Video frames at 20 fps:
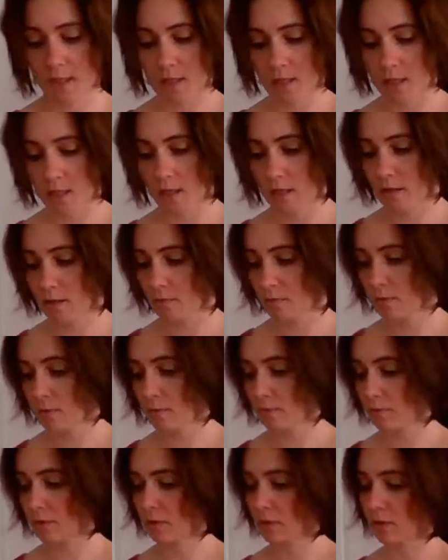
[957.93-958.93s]
and we
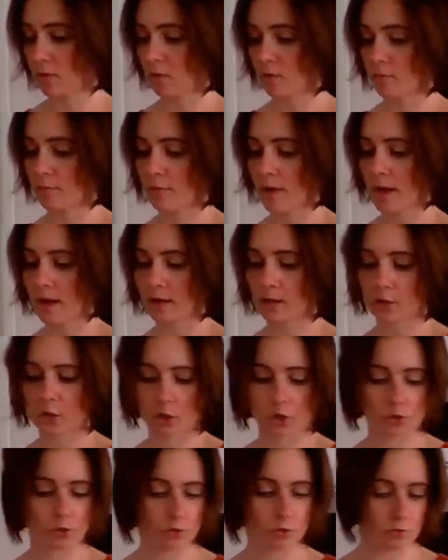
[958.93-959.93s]
will go back
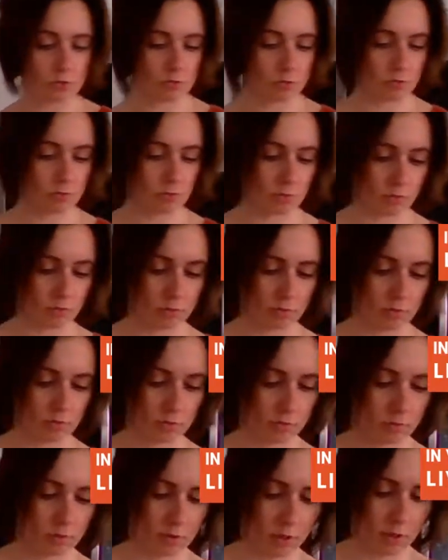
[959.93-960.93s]
to
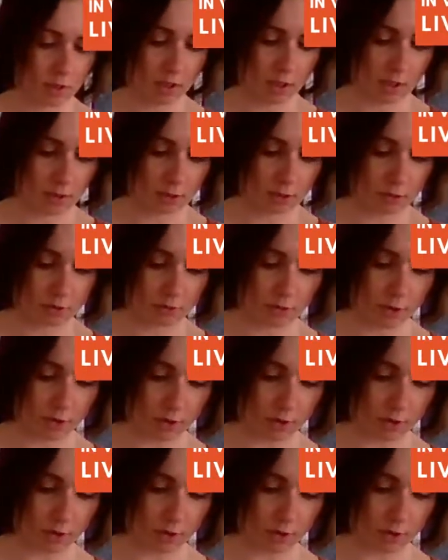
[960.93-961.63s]
soy